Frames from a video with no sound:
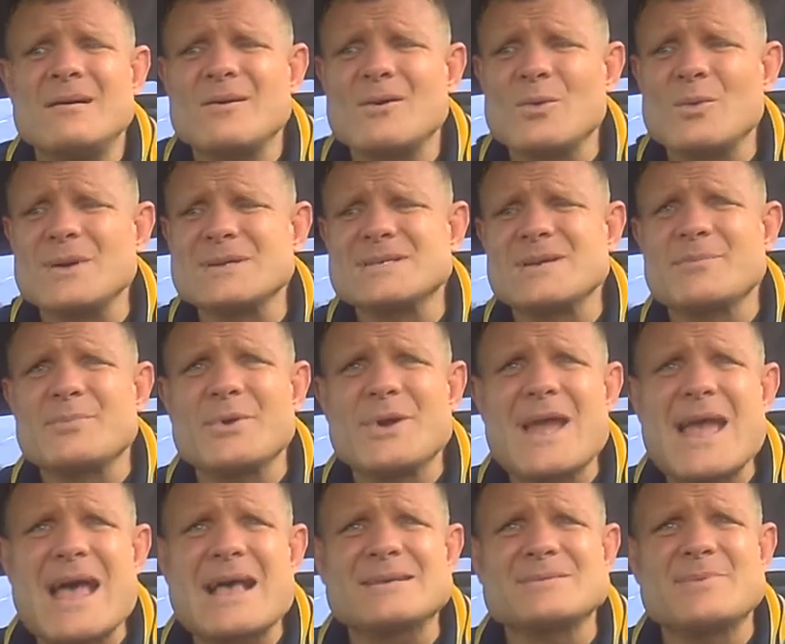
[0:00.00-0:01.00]
Or was it
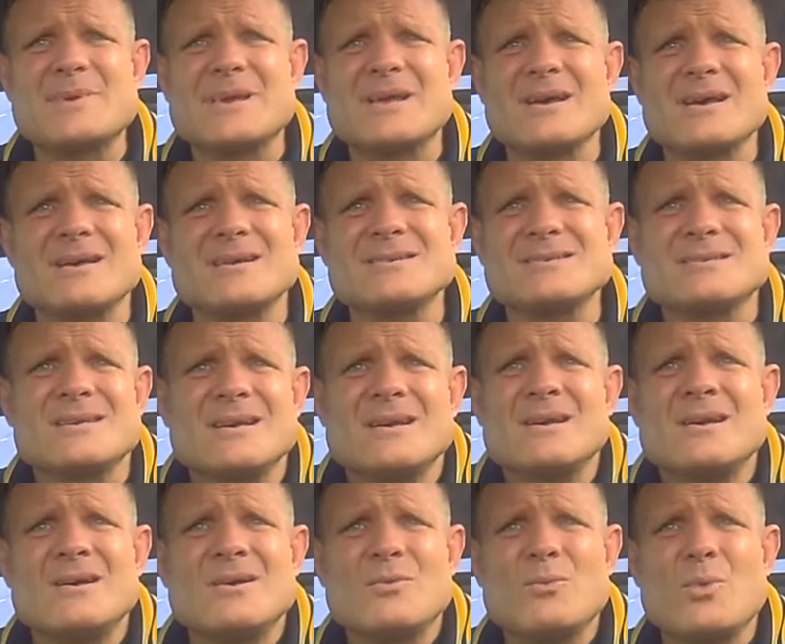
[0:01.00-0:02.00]
perhaps because
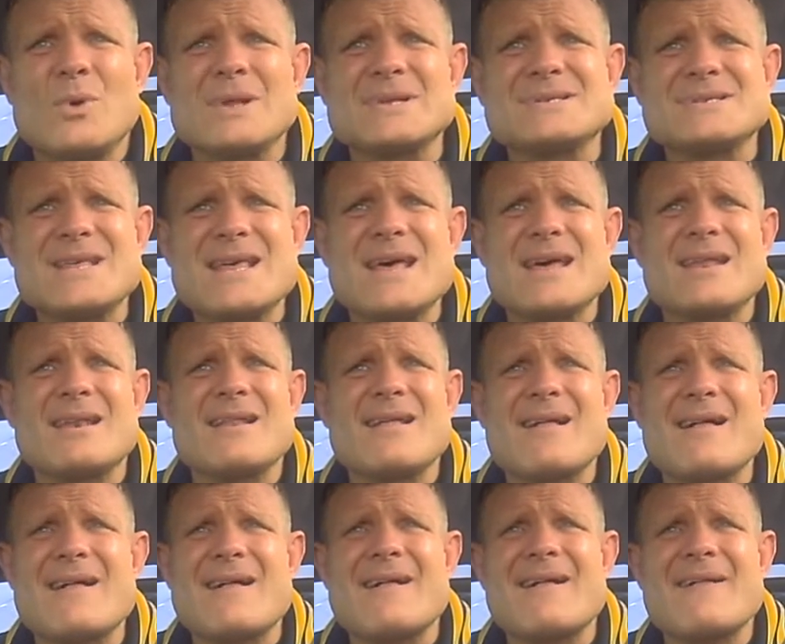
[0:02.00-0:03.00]
once that
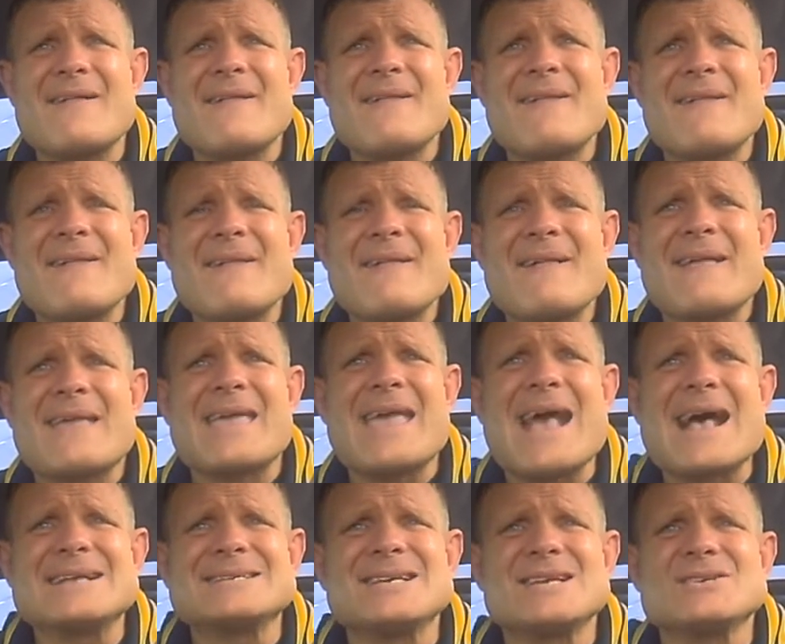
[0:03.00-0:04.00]

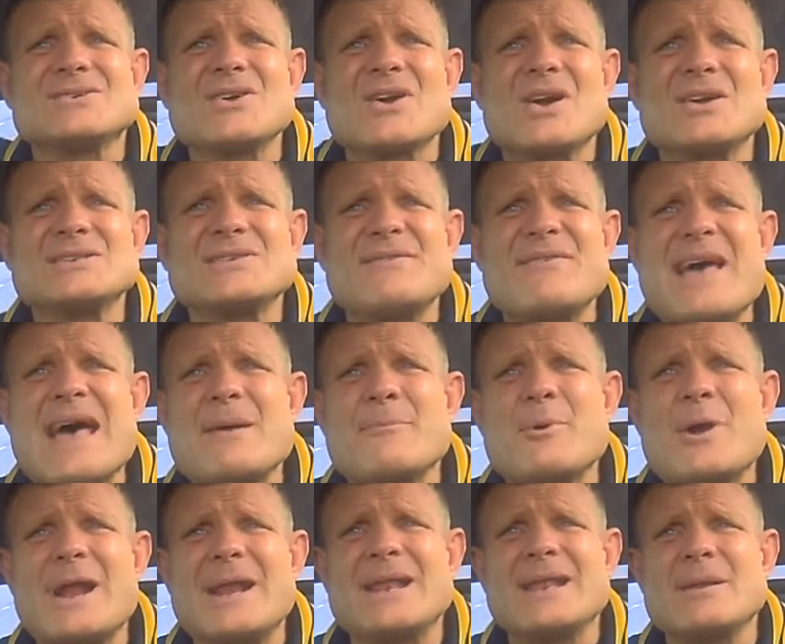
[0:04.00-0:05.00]
gassing charge
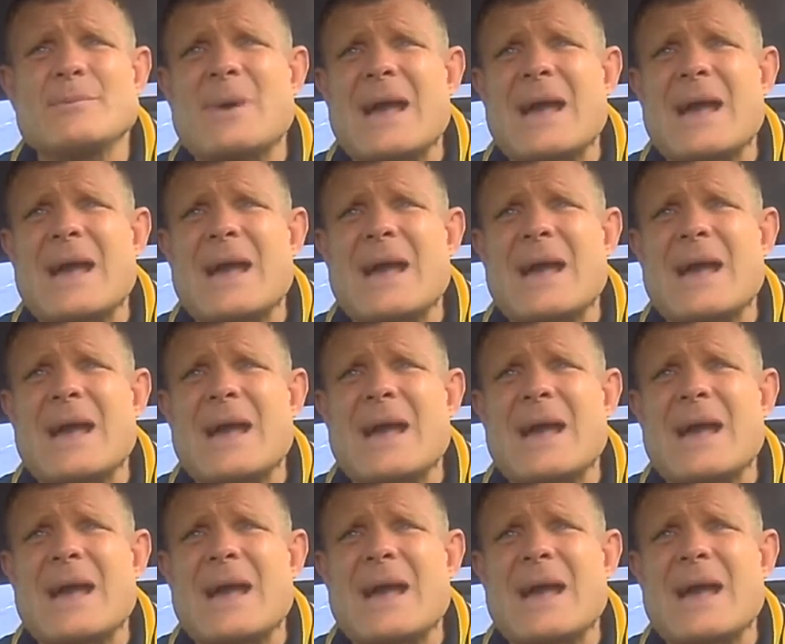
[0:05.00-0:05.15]
evaporated in